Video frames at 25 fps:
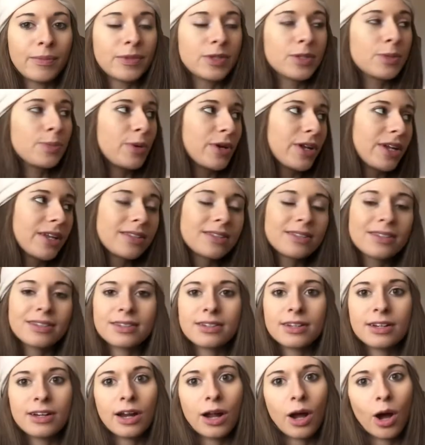It's pretty
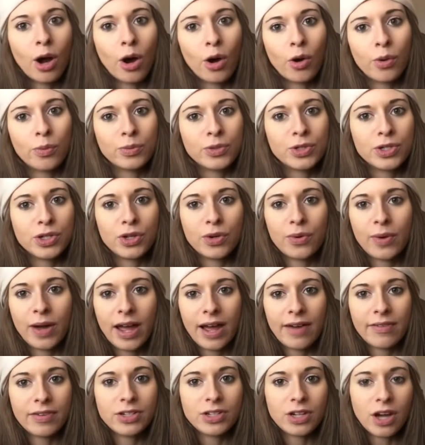consistent at home too. I
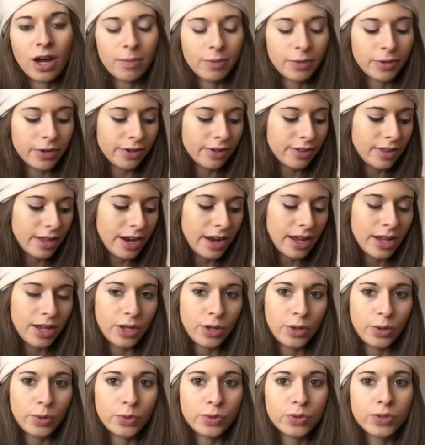have a Doppler that I
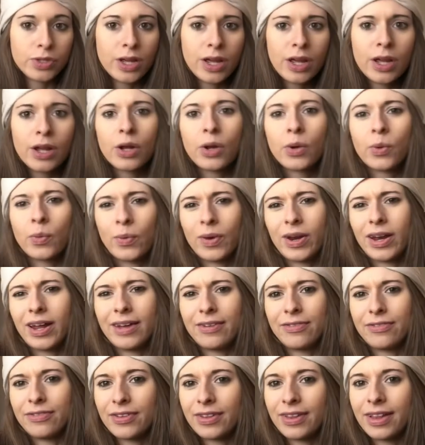use when
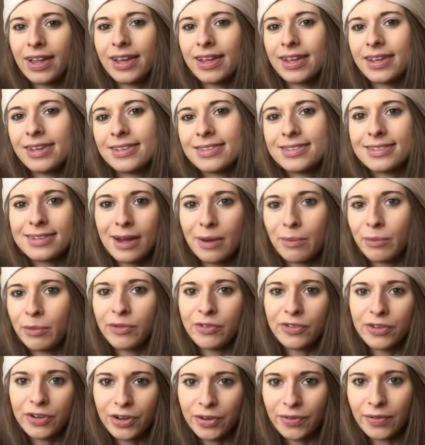I feel like he's not
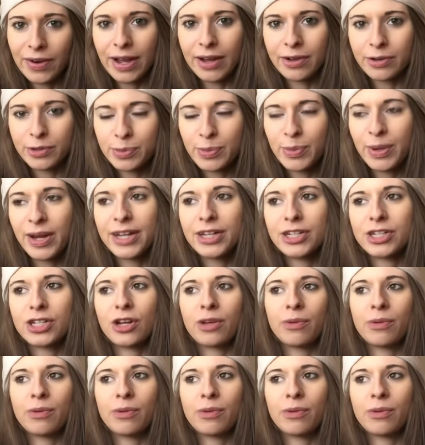moving around much.